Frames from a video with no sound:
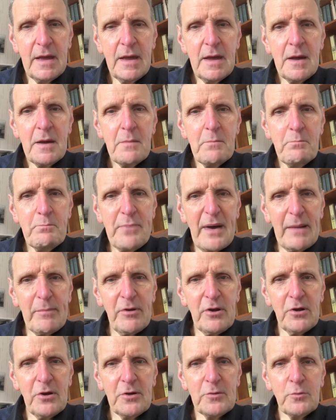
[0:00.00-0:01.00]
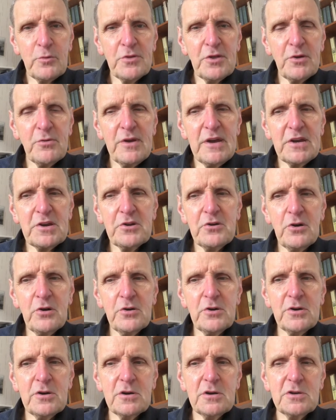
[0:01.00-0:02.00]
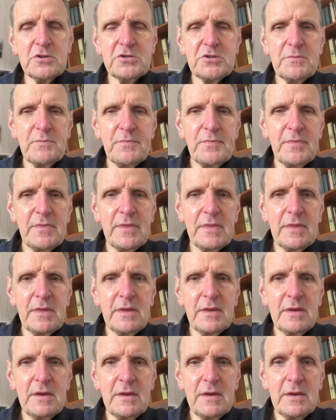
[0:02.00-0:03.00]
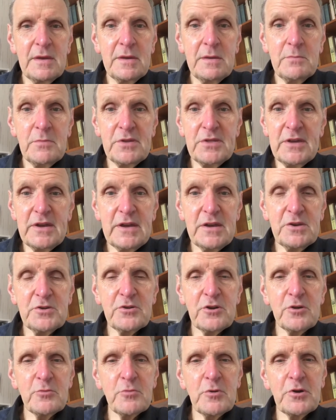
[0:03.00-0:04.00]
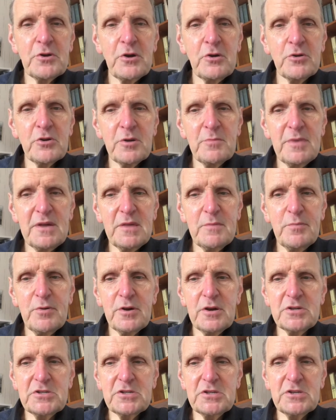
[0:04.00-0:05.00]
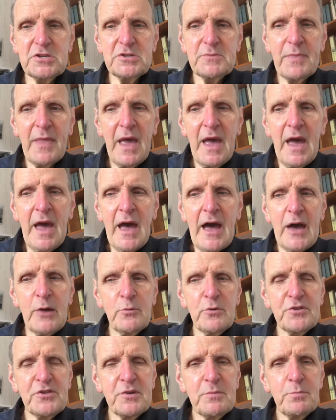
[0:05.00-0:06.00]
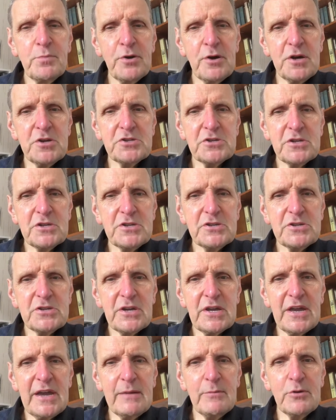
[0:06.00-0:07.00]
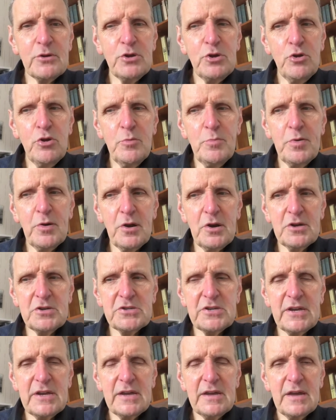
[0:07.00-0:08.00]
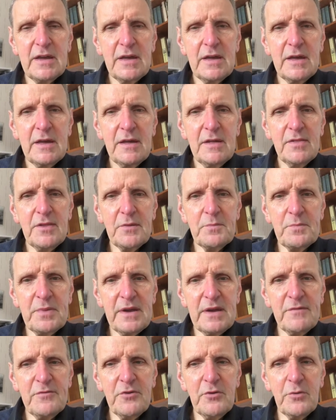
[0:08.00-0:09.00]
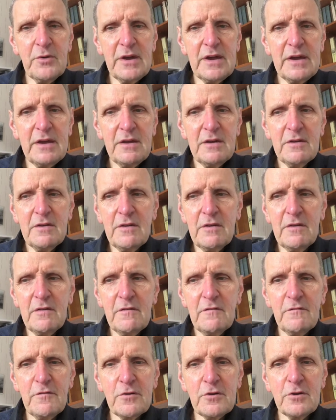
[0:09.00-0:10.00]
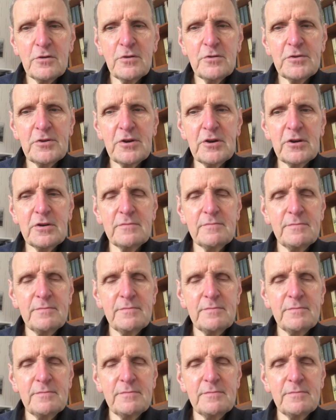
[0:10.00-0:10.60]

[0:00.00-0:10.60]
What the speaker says: Babylon were the great conquerors, but they in turn were conquered by the Persians. And with the Persians came a new policy that paved the way for a return.